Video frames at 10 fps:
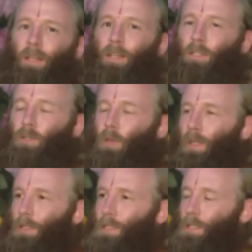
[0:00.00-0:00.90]
So
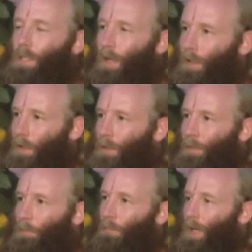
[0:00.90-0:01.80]
this
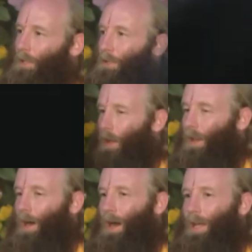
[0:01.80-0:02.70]
young Bhakt
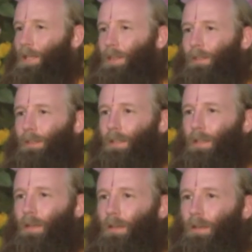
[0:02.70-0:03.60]
Prahlad
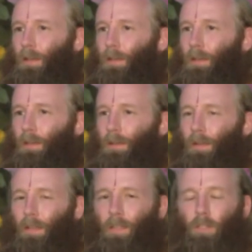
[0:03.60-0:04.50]

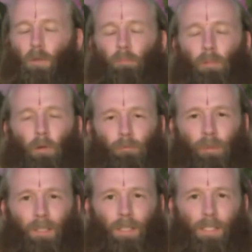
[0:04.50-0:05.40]
is the
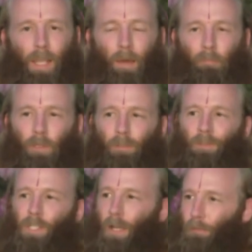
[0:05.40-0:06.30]
perfect example
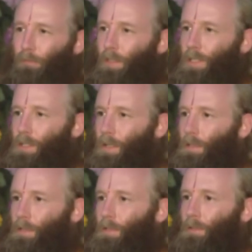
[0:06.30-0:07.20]
of
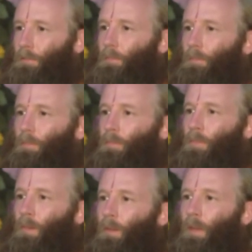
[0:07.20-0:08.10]
selflessness.
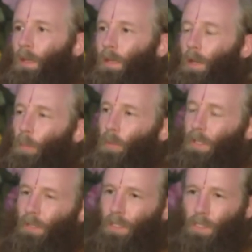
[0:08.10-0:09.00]
I'll
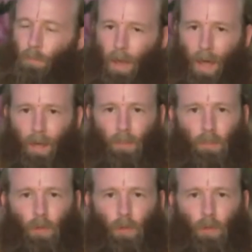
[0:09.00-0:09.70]
bring this back to